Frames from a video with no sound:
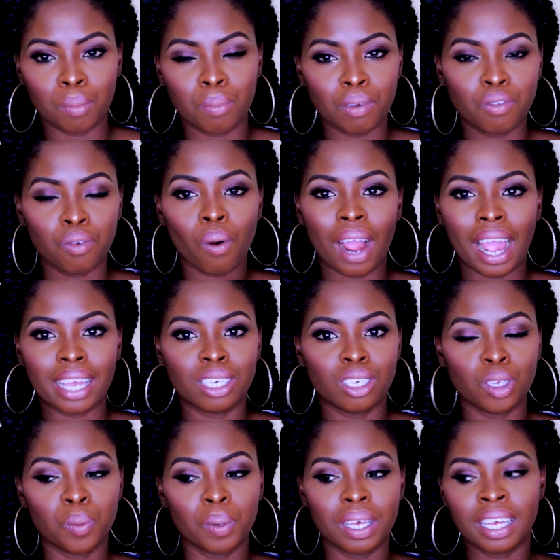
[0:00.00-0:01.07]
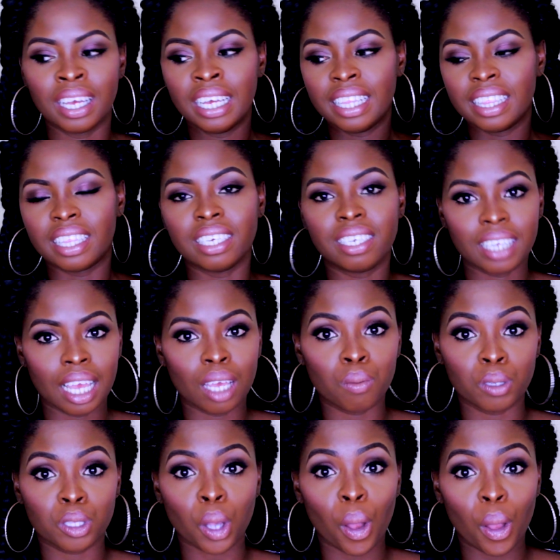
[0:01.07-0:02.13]
Before I knew it, the day
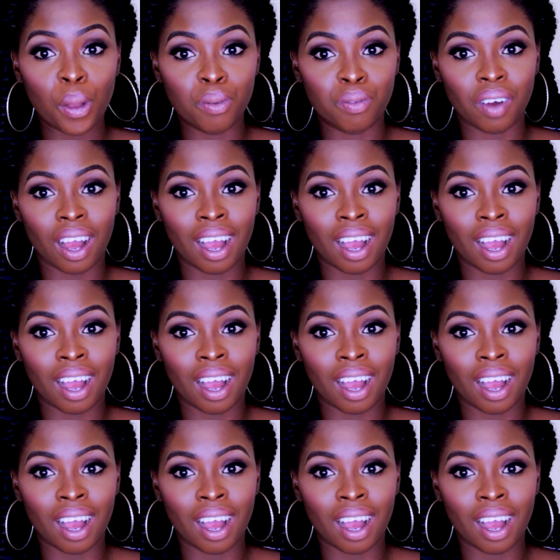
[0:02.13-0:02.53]
was over,